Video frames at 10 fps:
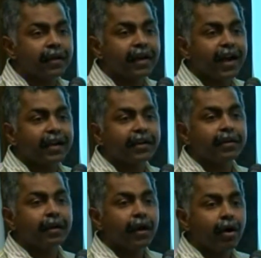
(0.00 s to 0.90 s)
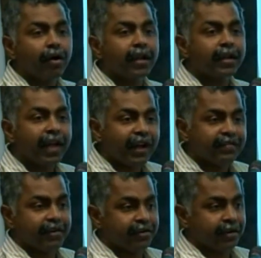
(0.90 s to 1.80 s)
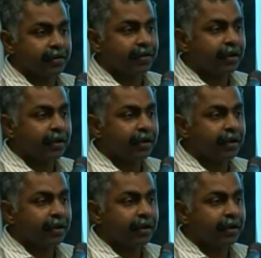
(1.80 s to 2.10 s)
granted on a cancer drug.